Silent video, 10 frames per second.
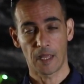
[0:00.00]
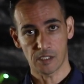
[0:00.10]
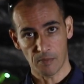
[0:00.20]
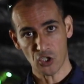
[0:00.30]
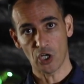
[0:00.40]

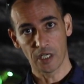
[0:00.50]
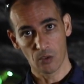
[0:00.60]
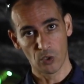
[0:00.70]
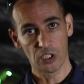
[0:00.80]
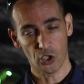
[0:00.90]
especially
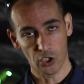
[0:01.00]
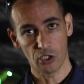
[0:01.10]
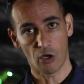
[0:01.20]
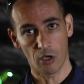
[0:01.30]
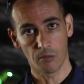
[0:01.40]
in winter
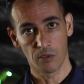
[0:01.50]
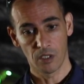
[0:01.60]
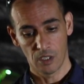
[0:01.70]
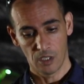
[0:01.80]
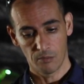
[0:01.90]
time,
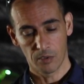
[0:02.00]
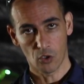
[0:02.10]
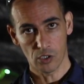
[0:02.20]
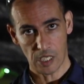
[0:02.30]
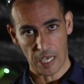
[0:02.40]

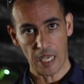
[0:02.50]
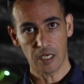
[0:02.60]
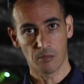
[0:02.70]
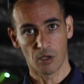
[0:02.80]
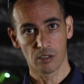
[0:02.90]
because the
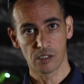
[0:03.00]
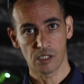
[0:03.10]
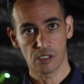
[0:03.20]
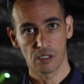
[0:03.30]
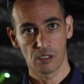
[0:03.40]

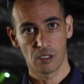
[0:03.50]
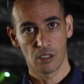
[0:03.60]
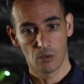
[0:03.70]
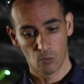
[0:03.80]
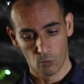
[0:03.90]
animals
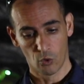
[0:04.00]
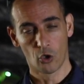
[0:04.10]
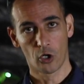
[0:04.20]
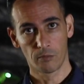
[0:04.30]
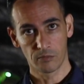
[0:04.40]

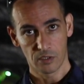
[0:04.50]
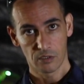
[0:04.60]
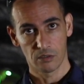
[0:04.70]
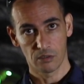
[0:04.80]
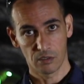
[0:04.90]

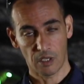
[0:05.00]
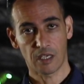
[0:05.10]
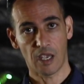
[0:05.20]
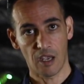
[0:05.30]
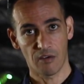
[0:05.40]
warmed the
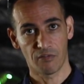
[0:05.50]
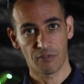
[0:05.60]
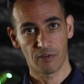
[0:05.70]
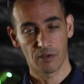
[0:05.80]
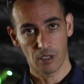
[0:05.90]
cave
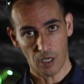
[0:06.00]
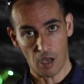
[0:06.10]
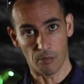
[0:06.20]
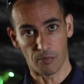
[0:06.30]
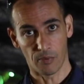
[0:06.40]

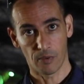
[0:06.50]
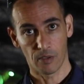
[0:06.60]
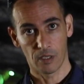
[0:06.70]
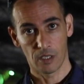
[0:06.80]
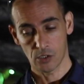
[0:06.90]
up.
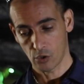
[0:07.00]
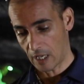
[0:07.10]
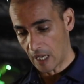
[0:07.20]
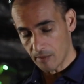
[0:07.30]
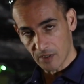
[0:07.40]
So
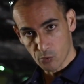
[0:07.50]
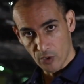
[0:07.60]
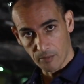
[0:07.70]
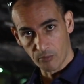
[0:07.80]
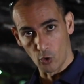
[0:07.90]
the animals
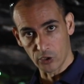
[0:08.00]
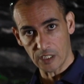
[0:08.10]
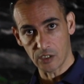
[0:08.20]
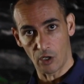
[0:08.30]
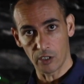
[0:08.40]
were brought
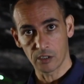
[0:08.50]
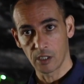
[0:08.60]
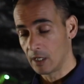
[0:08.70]
at night